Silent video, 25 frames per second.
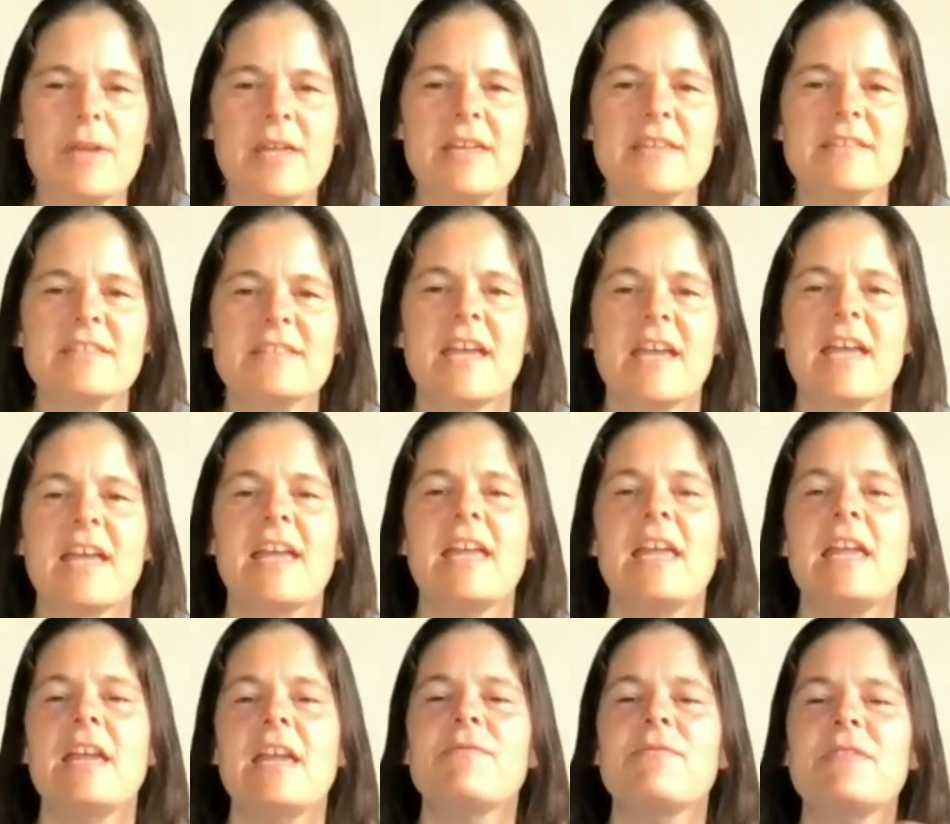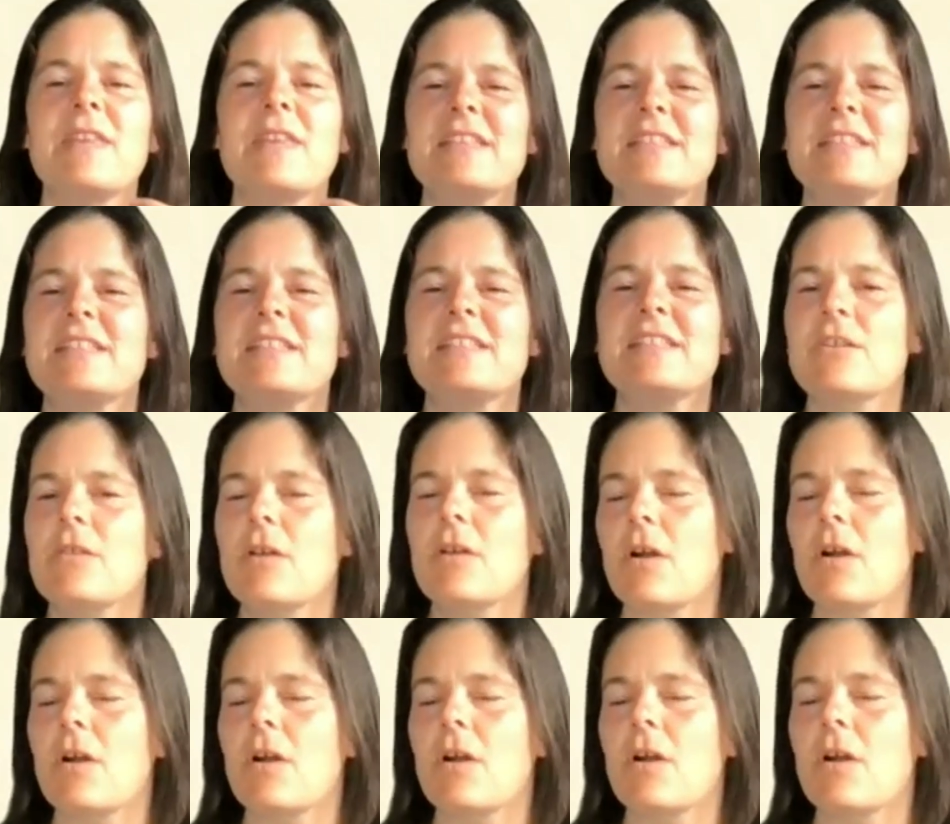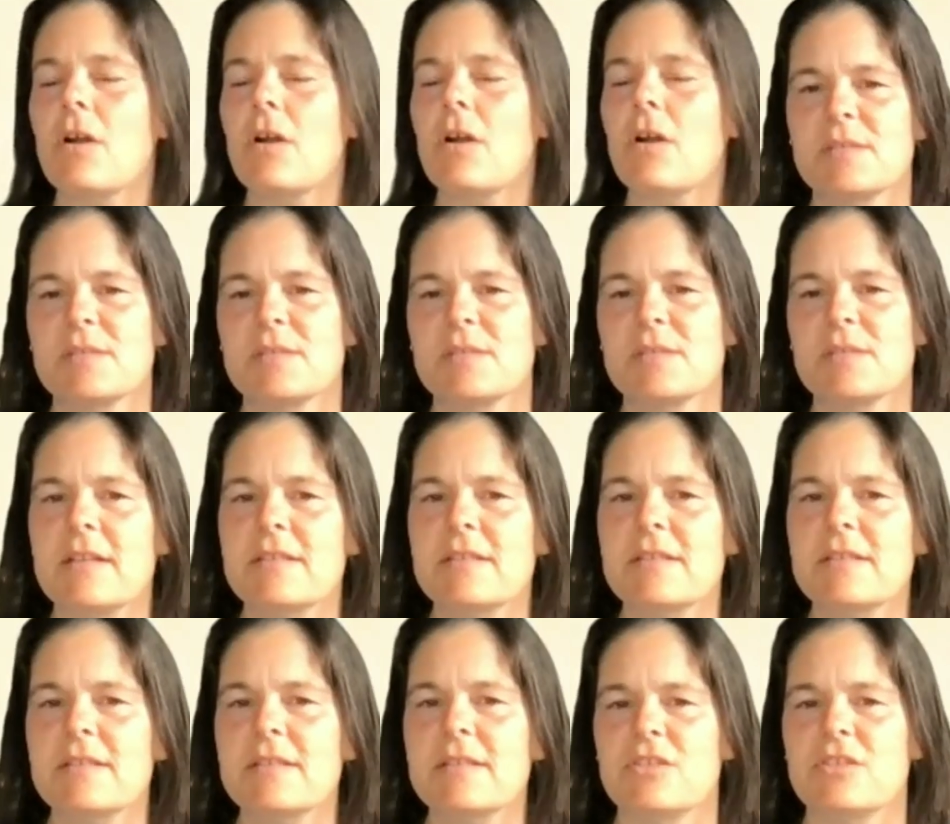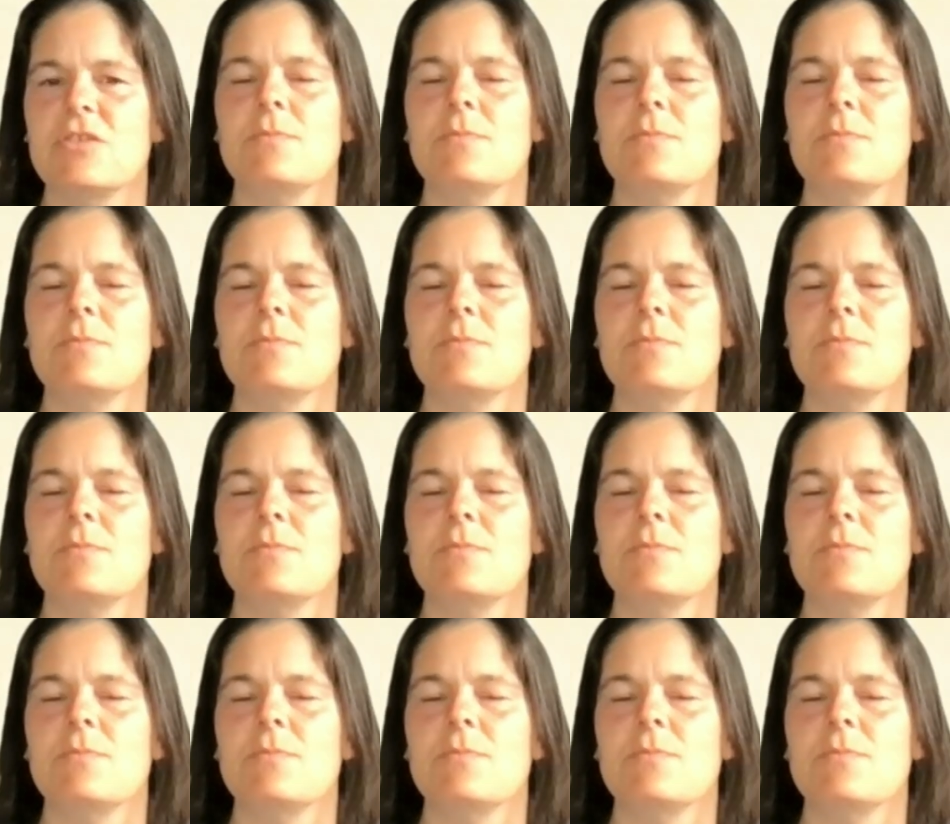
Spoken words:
if they still aren't responding to me.